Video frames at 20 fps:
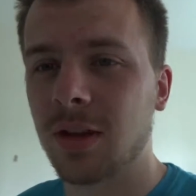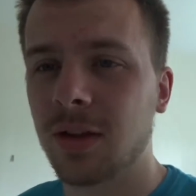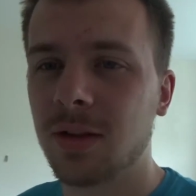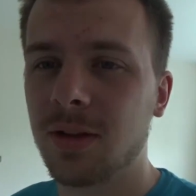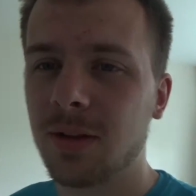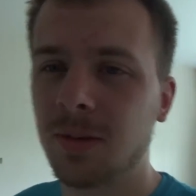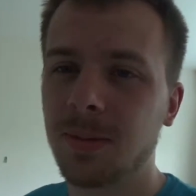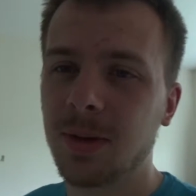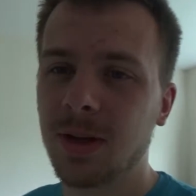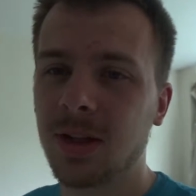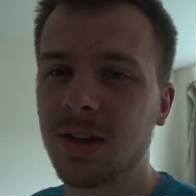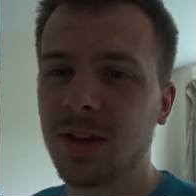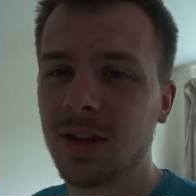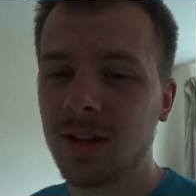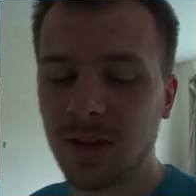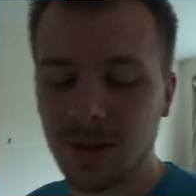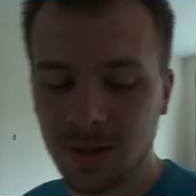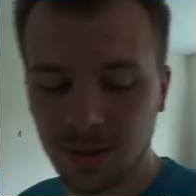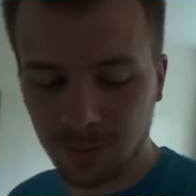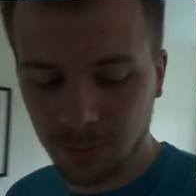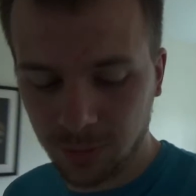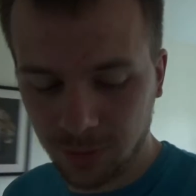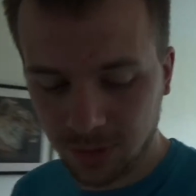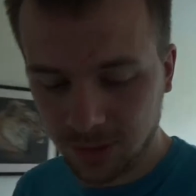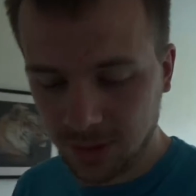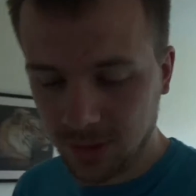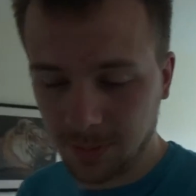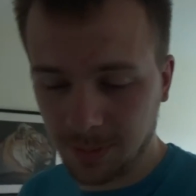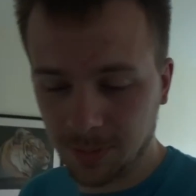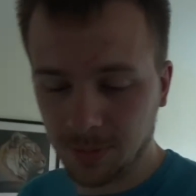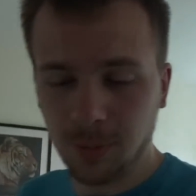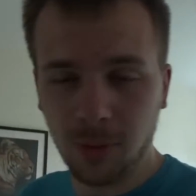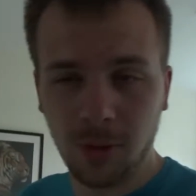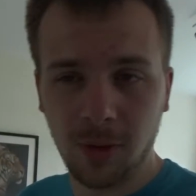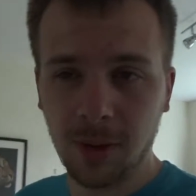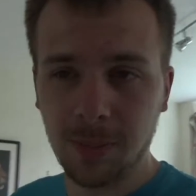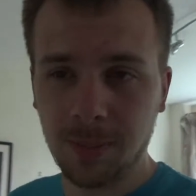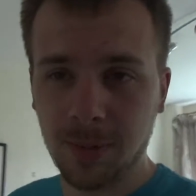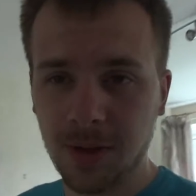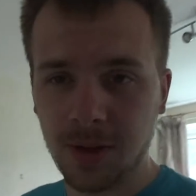So we're gonna sit down and watch a couple more
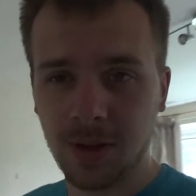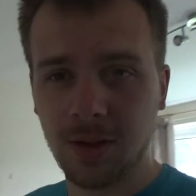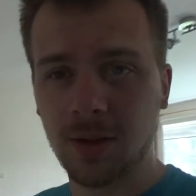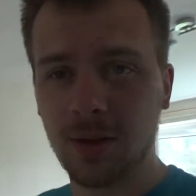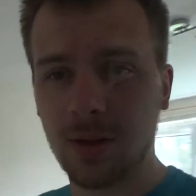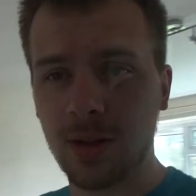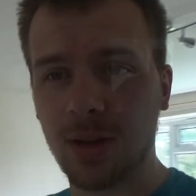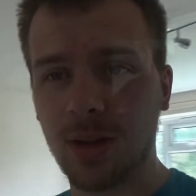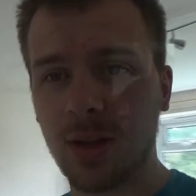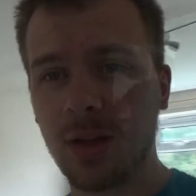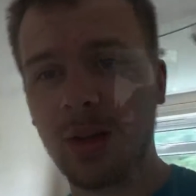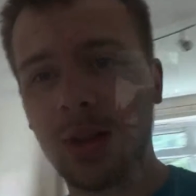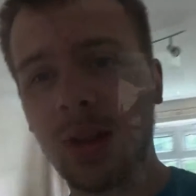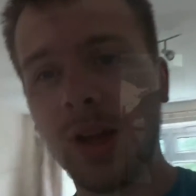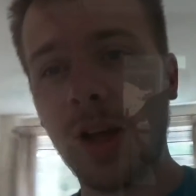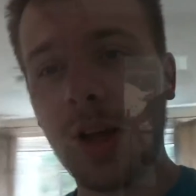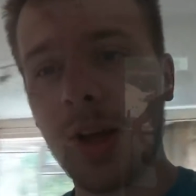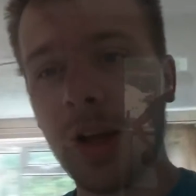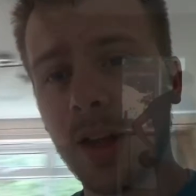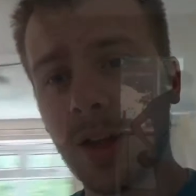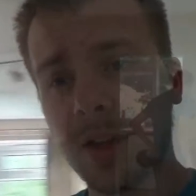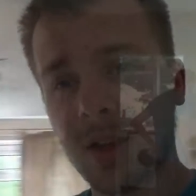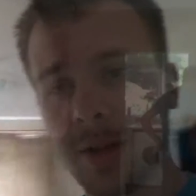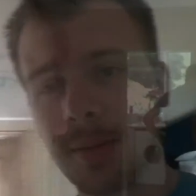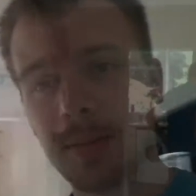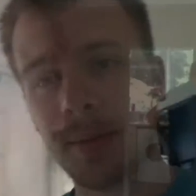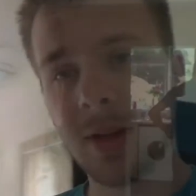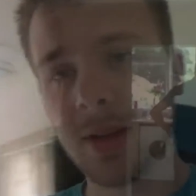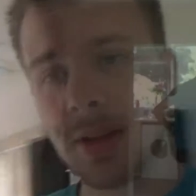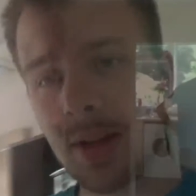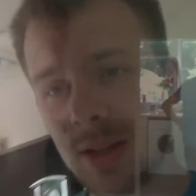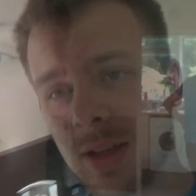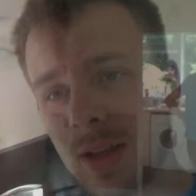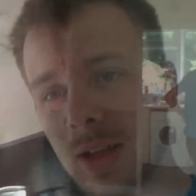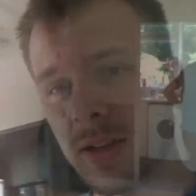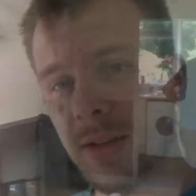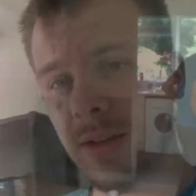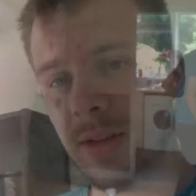episodes and then see where the day takes